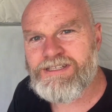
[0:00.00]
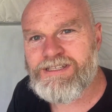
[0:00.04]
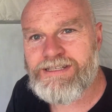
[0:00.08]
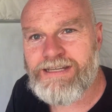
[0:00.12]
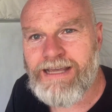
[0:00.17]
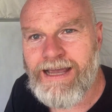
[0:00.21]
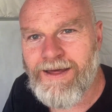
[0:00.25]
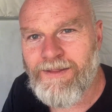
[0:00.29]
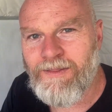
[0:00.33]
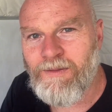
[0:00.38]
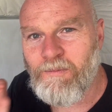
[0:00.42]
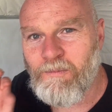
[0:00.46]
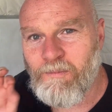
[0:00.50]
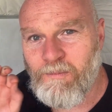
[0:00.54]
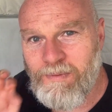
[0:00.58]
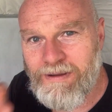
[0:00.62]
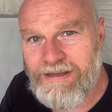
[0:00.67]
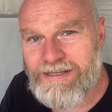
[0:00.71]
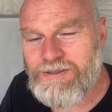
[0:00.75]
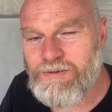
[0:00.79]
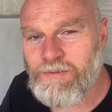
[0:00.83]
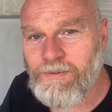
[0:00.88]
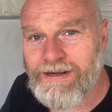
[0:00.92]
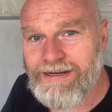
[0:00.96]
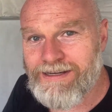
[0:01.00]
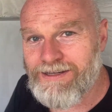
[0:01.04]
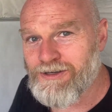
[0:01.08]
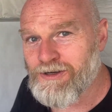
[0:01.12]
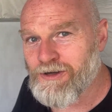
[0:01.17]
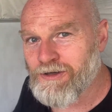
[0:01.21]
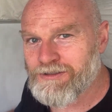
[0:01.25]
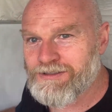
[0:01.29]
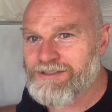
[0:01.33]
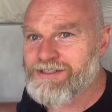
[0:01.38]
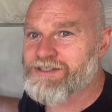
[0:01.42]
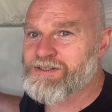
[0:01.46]
is how the best way
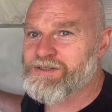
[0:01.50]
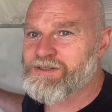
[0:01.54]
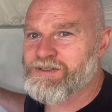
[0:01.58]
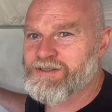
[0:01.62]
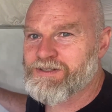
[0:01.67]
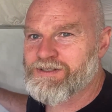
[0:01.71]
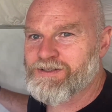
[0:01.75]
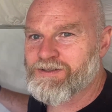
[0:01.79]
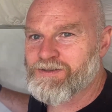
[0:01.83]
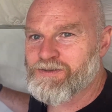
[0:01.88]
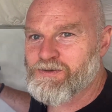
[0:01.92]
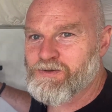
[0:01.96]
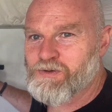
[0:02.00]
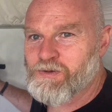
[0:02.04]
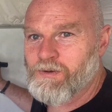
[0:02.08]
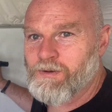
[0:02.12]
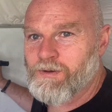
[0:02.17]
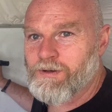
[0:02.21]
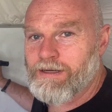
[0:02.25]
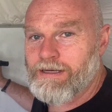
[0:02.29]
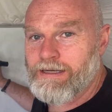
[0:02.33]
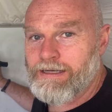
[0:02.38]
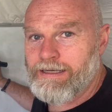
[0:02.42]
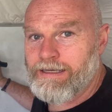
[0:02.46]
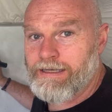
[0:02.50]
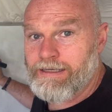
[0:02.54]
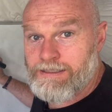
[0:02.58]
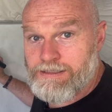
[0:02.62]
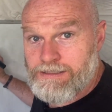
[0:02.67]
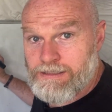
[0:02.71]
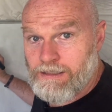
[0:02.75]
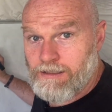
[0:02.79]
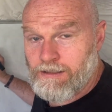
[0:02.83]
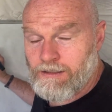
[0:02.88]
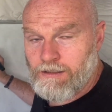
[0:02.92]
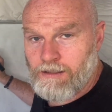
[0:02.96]
not to draw a
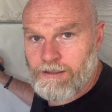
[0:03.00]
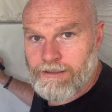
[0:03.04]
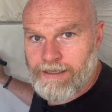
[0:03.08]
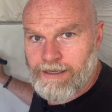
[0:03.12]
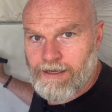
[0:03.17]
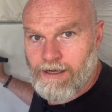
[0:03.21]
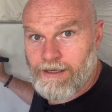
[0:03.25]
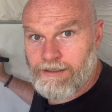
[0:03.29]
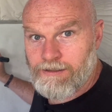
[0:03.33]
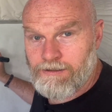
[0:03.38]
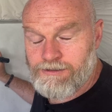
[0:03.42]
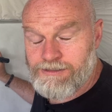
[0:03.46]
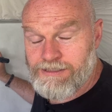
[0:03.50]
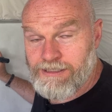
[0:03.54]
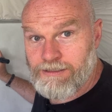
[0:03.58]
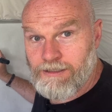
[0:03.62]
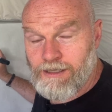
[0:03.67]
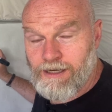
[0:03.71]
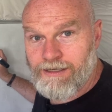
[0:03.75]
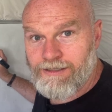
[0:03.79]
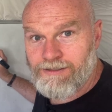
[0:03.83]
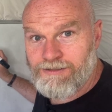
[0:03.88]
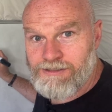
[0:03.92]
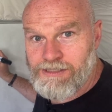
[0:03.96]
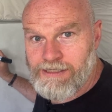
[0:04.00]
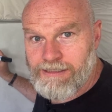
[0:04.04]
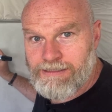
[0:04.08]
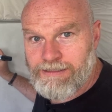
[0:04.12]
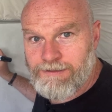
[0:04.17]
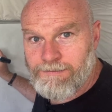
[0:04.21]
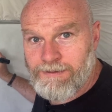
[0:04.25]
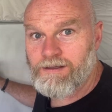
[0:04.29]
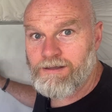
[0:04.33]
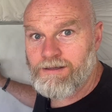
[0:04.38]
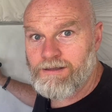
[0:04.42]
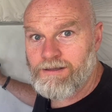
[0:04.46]
seagull. Okay, eye contact,
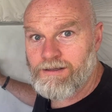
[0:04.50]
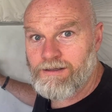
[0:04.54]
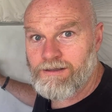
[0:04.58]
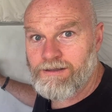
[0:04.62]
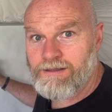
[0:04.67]
here we go.